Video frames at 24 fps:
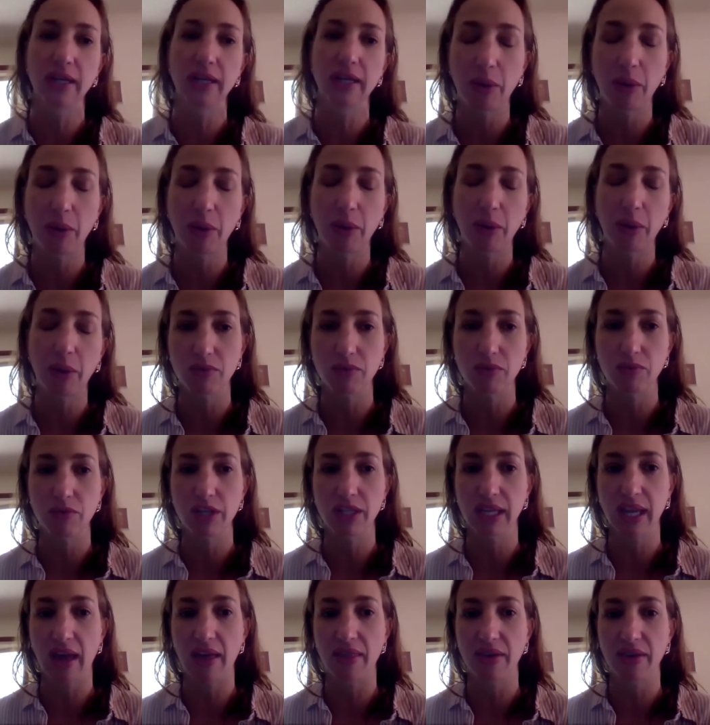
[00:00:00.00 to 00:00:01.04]
that we can read
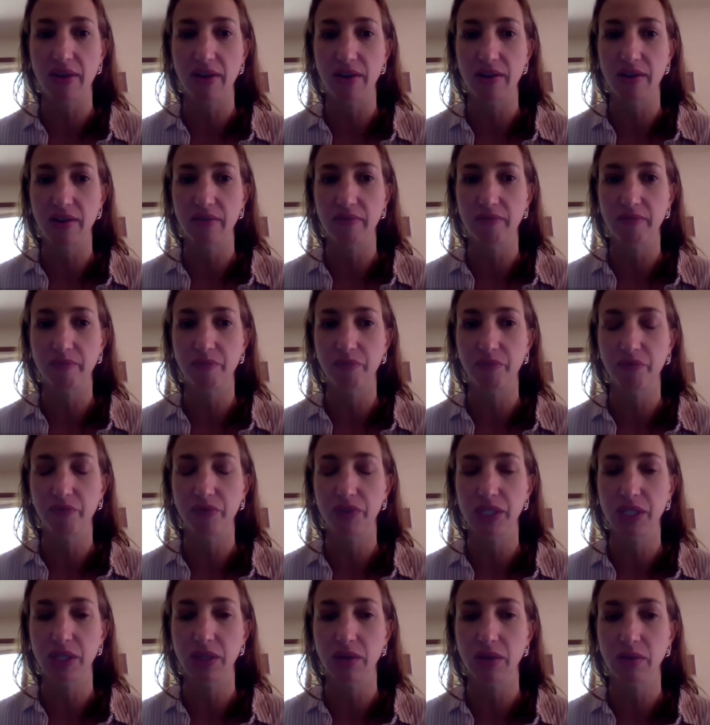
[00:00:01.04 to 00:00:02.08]
together
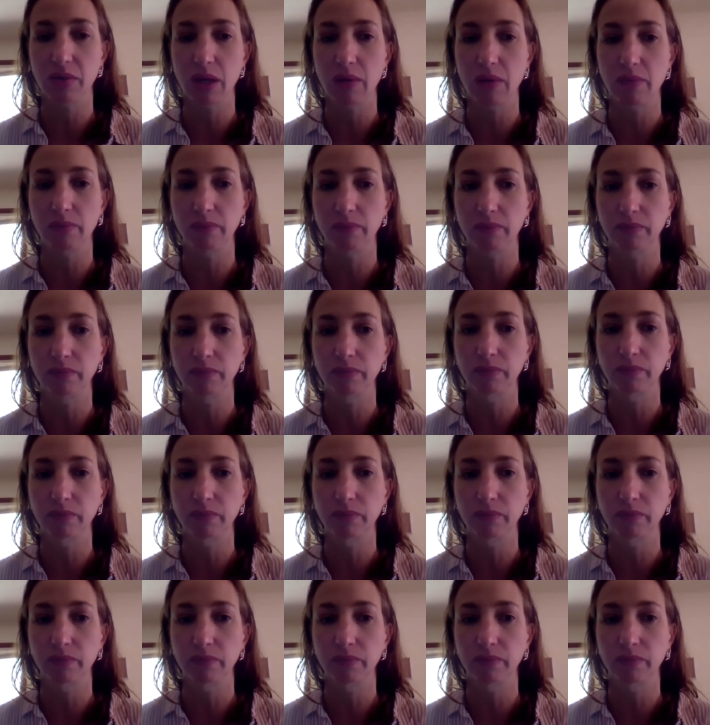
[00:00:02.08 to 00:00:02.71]
to